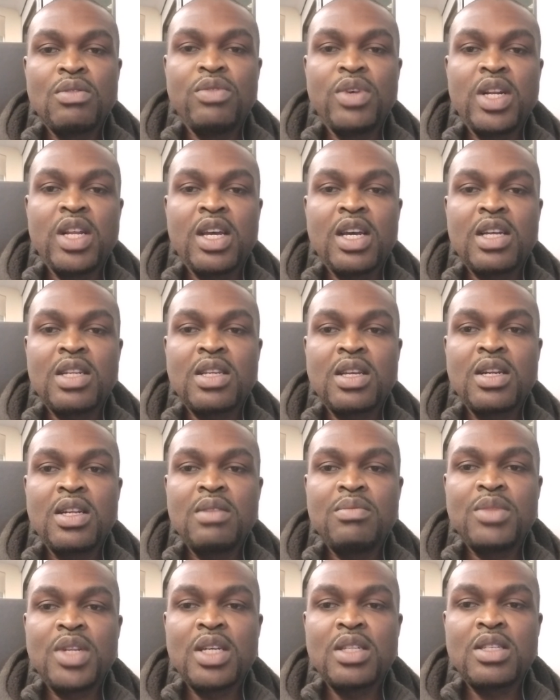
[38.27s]
Welle, had
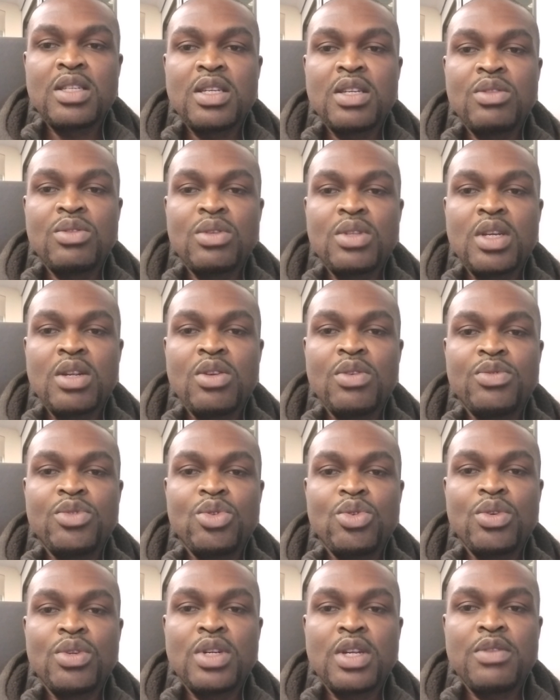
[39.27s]
claimed that a total of
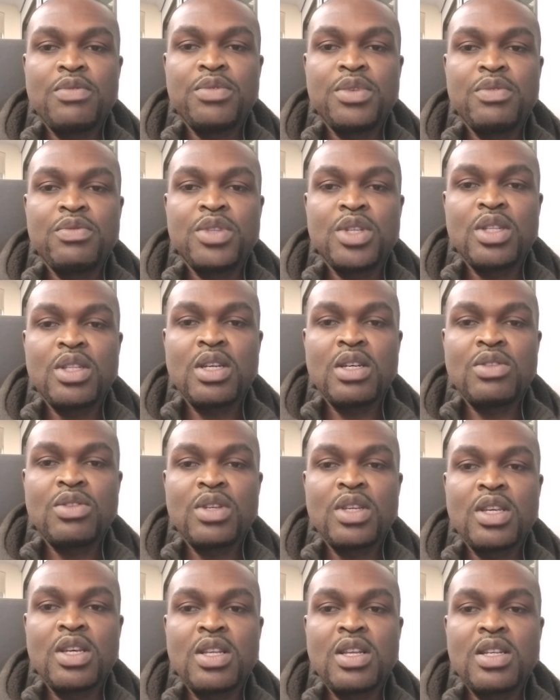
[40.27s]

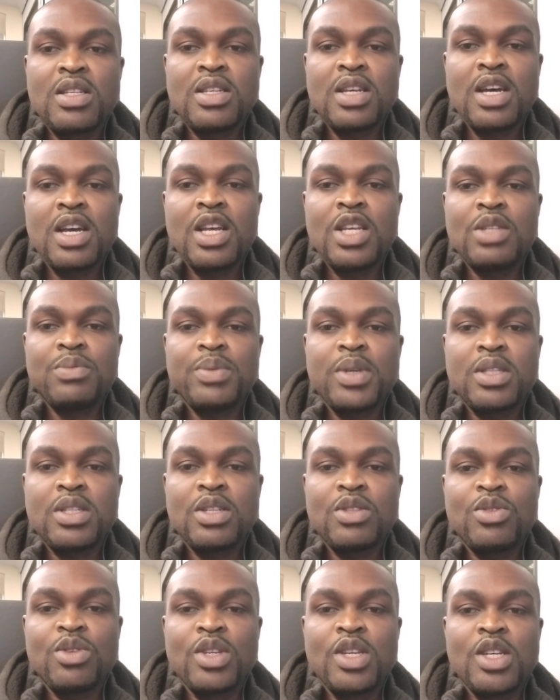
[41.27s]
250,000 Kenyans are
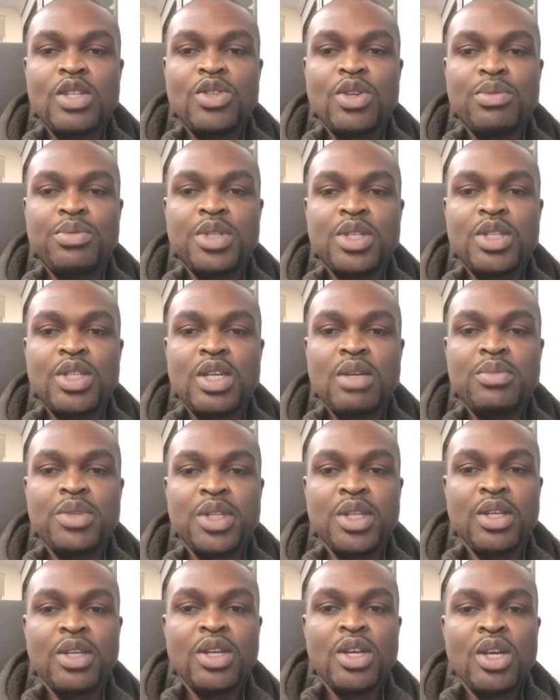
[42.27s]
expected to get jobs in
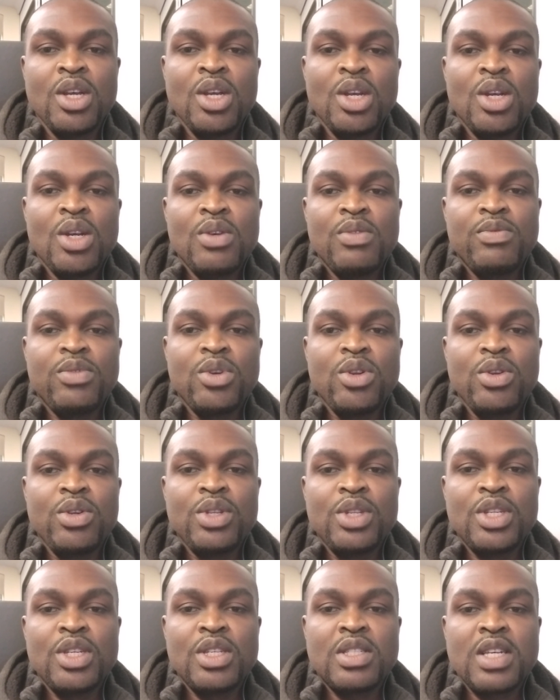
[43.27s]
Germany
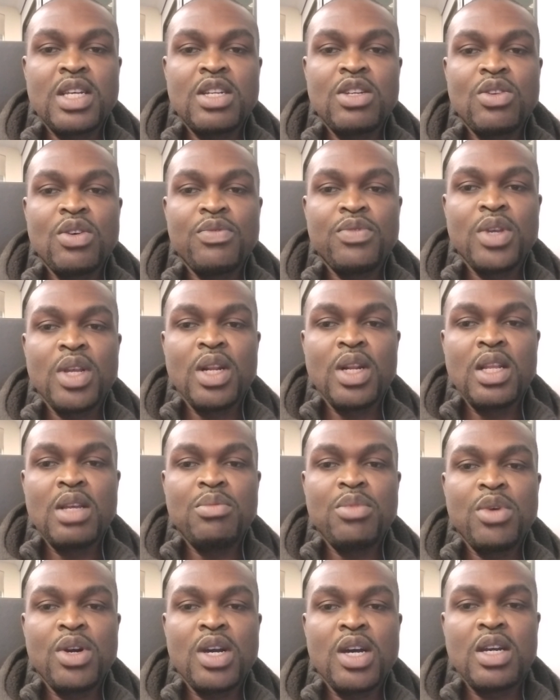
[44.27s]
following the signing of a
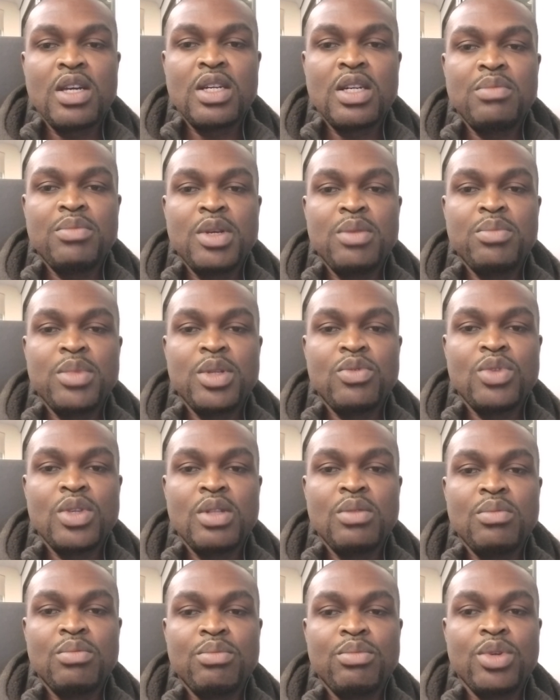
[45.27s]
labor agreement
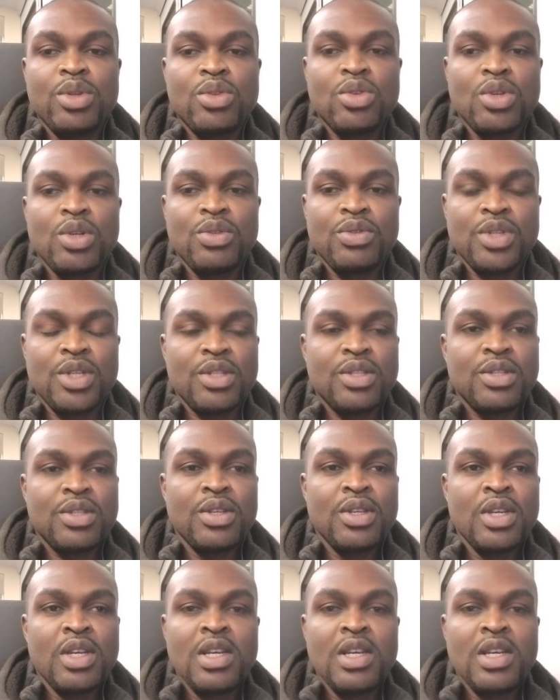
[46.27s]
between both countries.